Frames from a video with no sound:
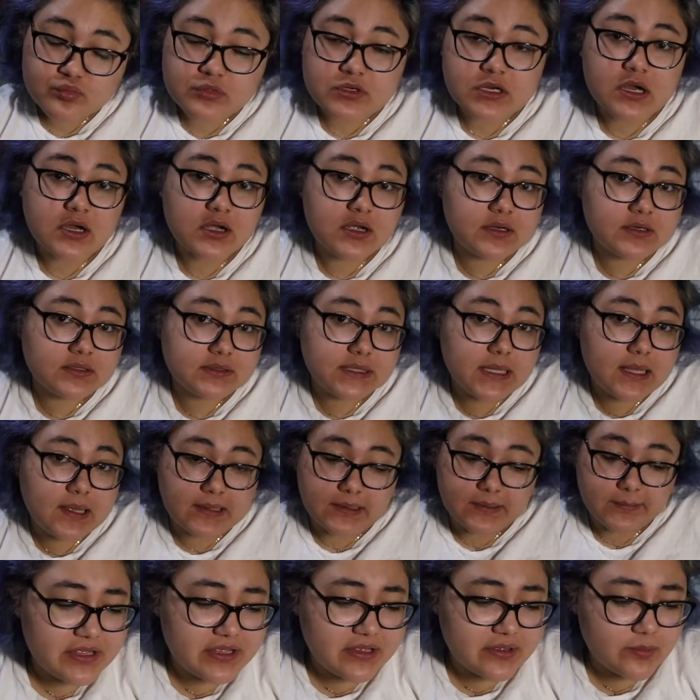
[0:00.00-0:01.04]
not gonna lie.
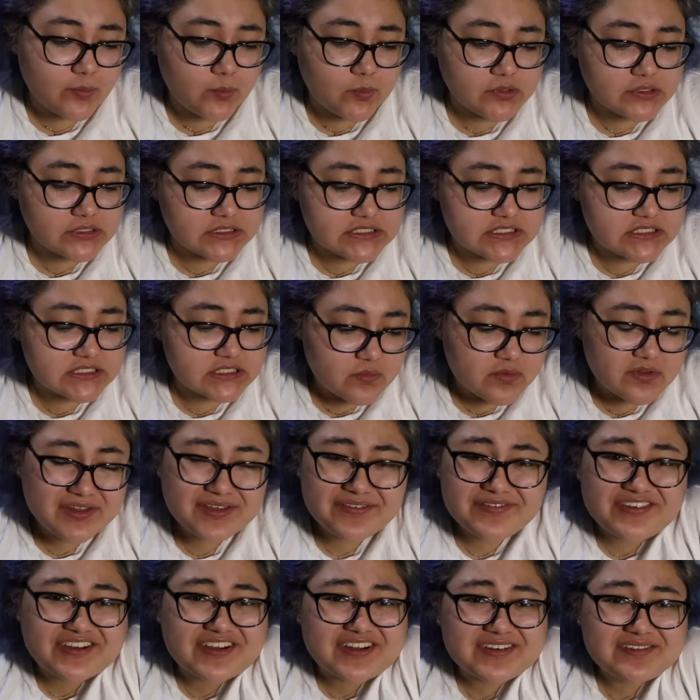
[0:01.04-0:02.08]
It was really
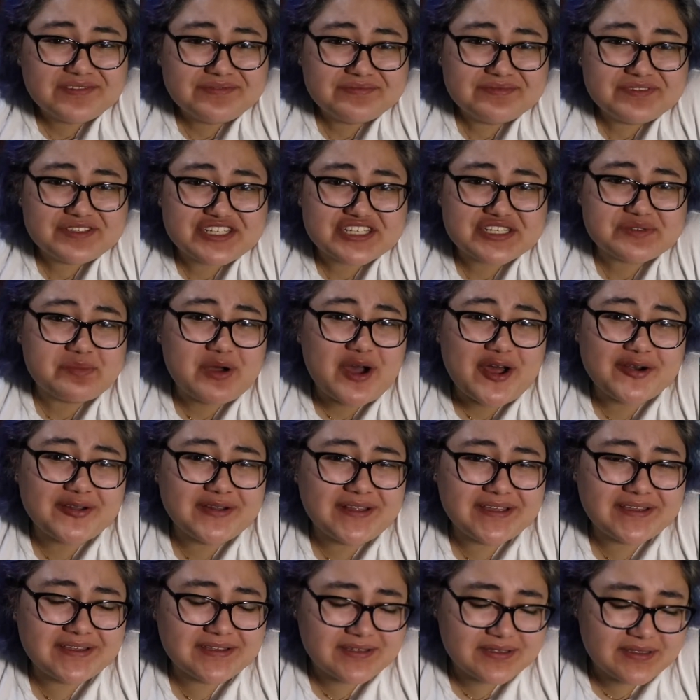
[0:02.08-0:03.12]
fun just
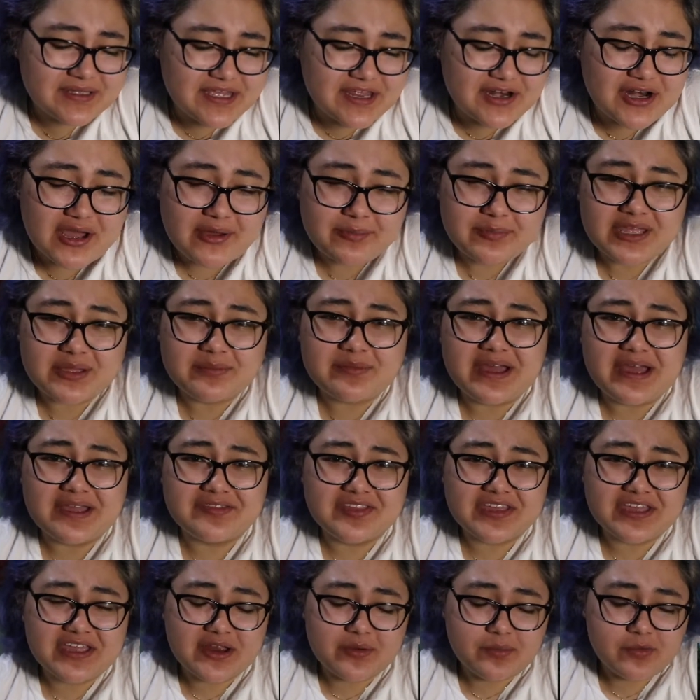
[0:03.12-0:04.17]
modeling and not being behind
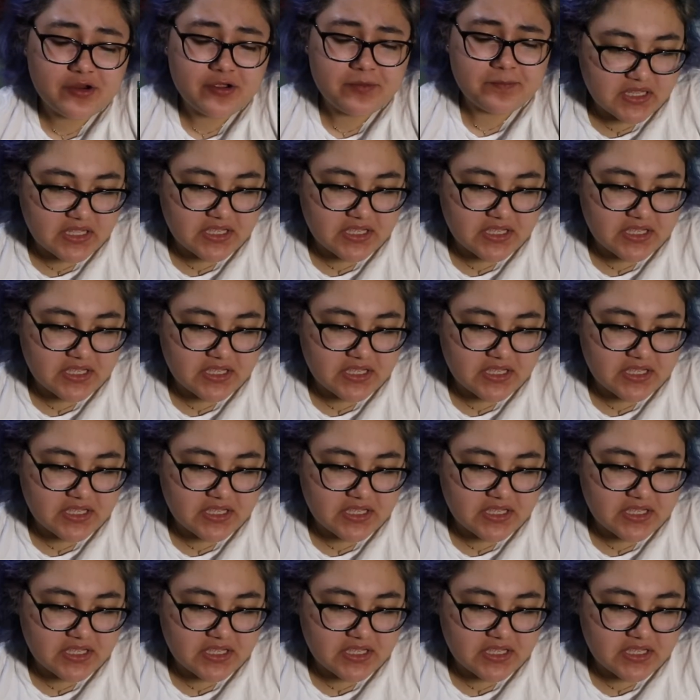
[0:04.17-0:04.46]
the camera.